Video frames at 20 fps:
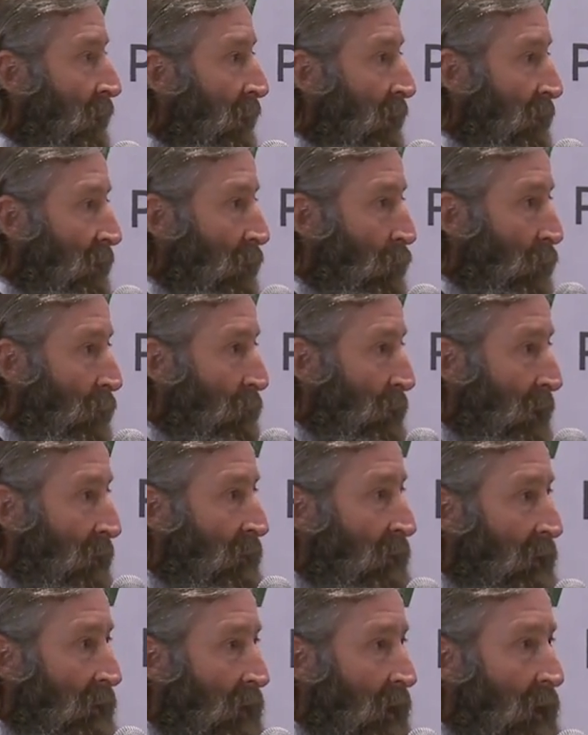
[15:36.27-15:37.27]
and that we
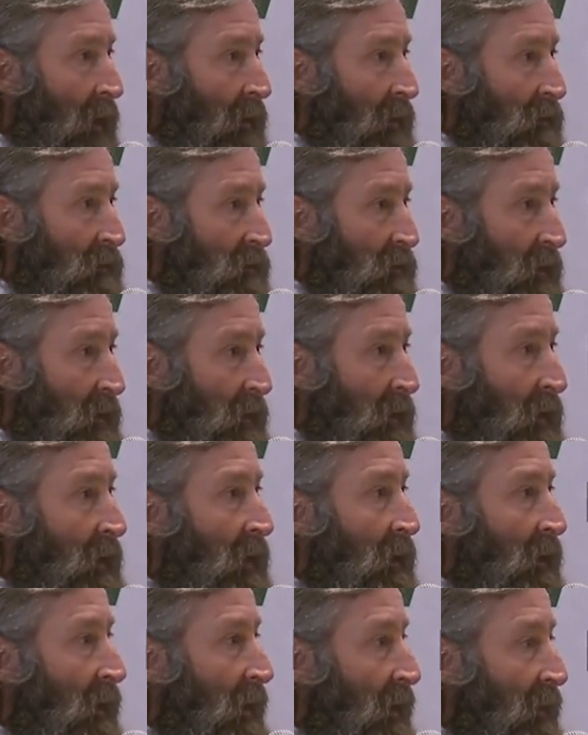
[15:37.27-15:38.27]
maintain honesty
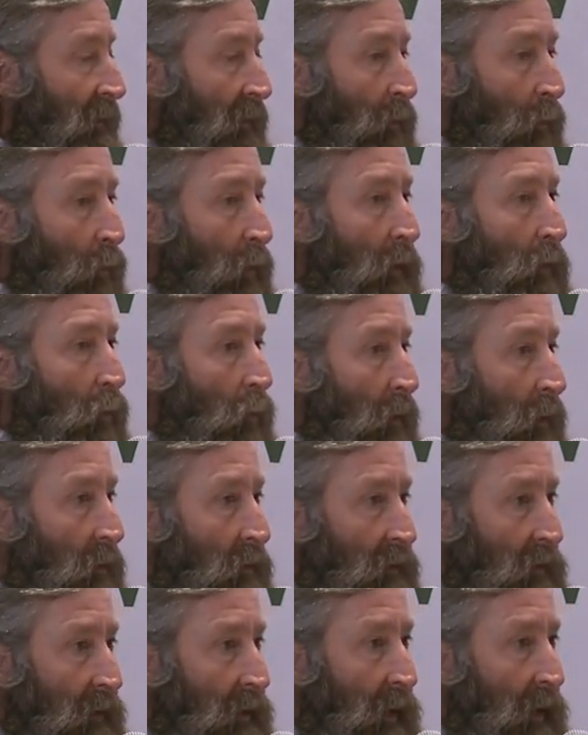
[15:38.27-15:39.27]
and that we
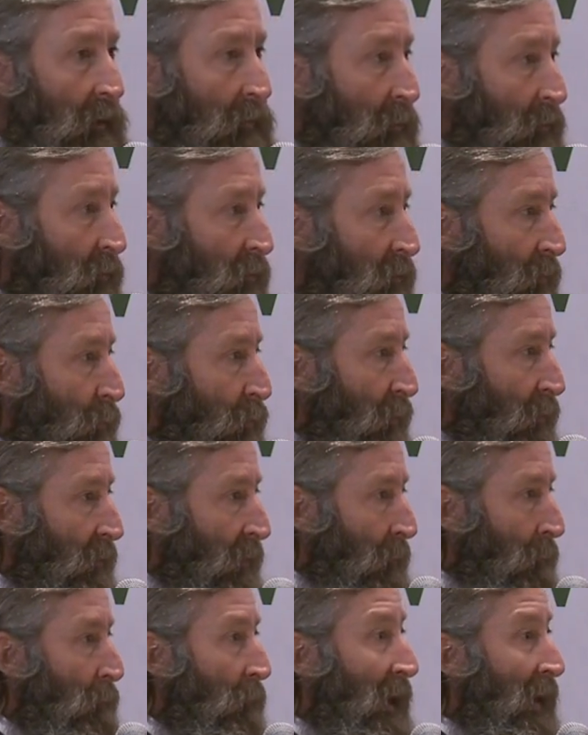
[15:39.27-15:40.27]
work together to
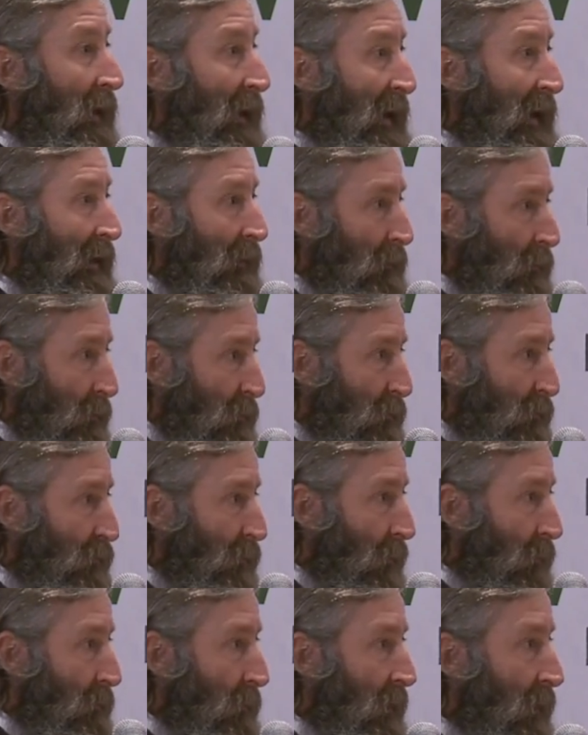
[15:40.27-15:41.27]
prevent bad actors
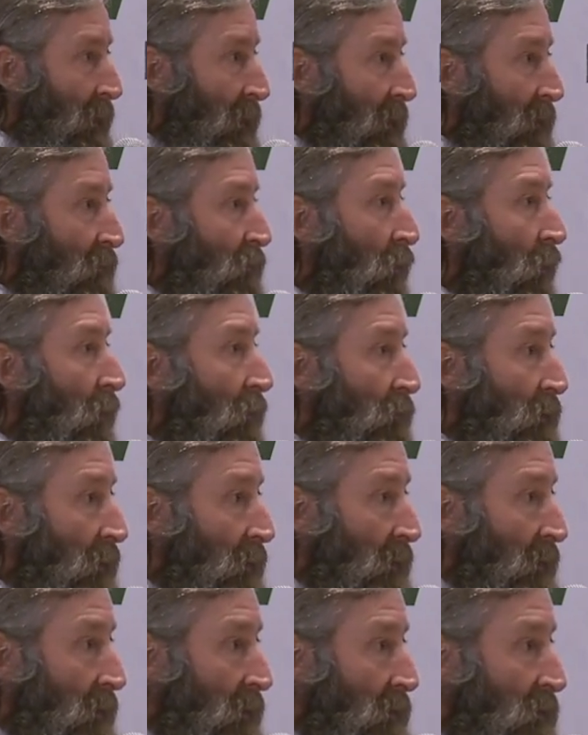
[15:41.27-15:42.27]
from getting involved
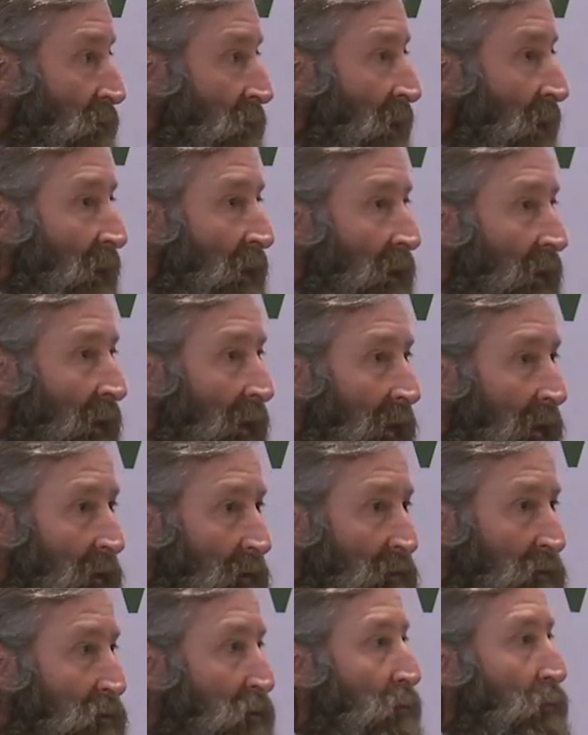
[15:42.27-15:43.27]
in this
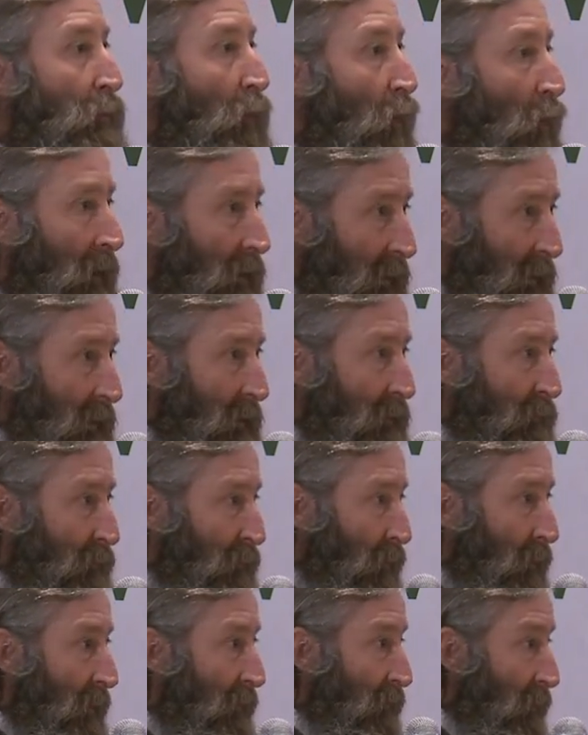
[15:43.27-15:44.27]
and spoiling it
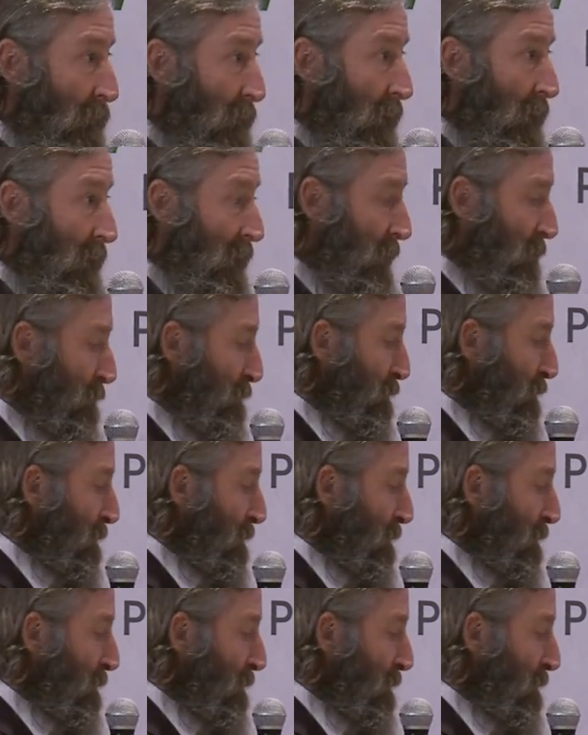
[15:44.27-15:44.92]
for everybody.